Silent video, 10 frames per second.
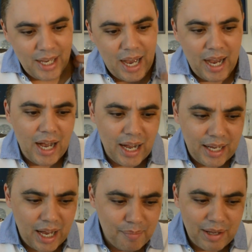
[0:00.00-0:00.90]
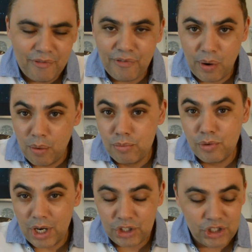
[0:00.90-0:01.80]
coming from
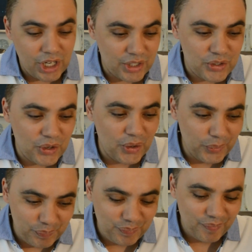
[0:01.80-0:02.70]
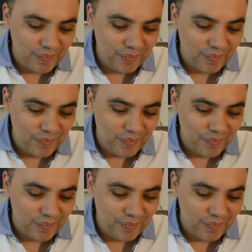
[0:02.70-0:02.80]
Russia, so